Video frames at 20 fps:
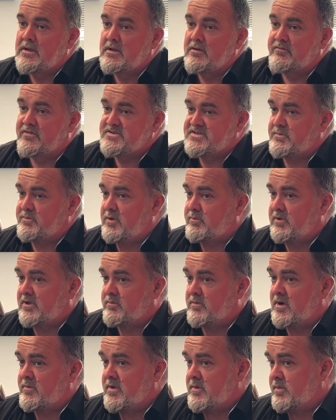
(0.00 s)
For some people, it
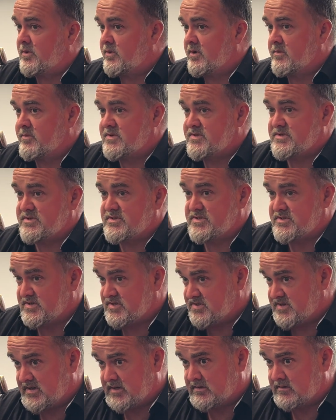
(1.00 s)
might be building a business to
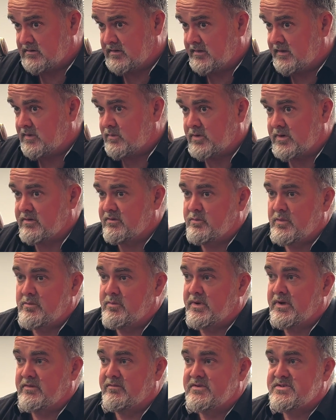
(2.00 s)
sell and they want it to be
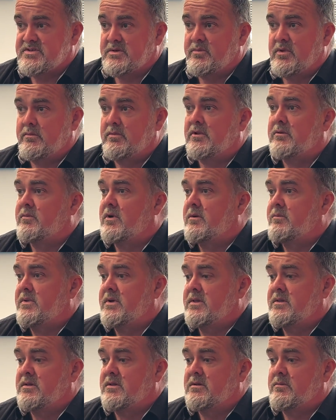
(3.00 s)
big. For some people, it might be
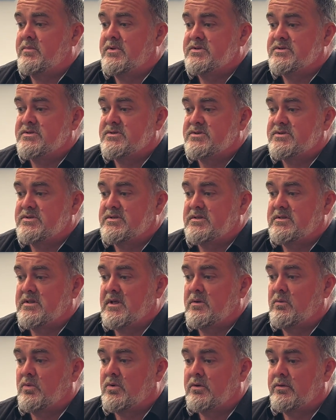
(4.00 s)
that the business
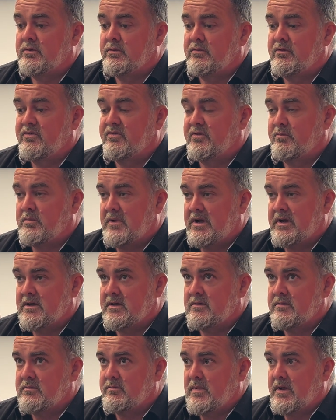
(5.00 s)
they want
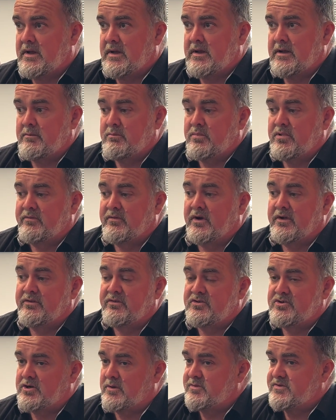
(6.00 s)
provides
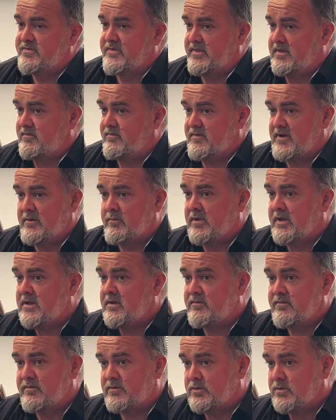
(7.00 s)
jobs for their family
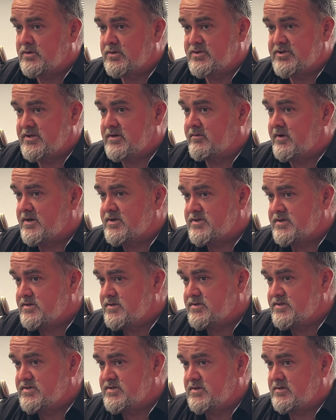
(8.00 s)
for
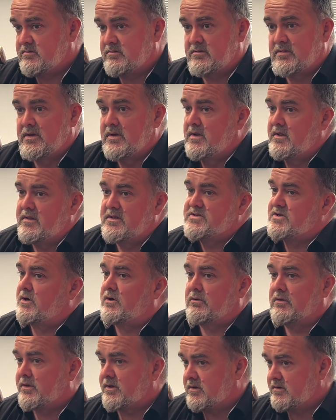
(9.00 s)
generations. There's a
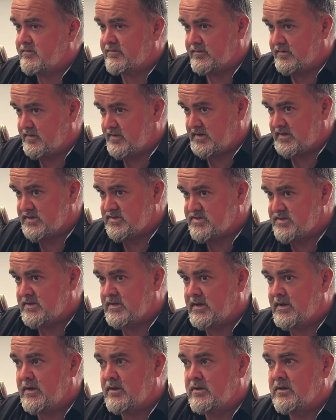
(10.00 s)
whole lot of different things, and
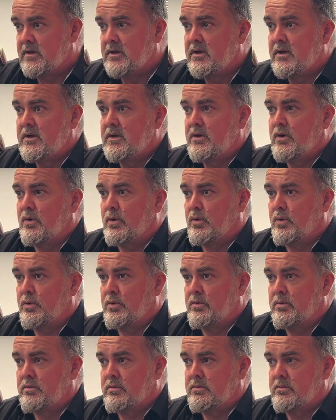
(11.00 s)
they
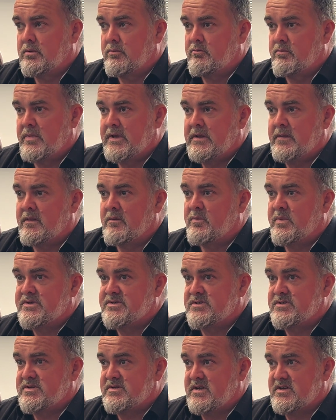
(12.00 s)
all mean the
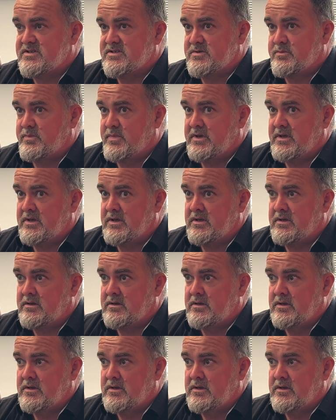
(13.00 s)
business has to be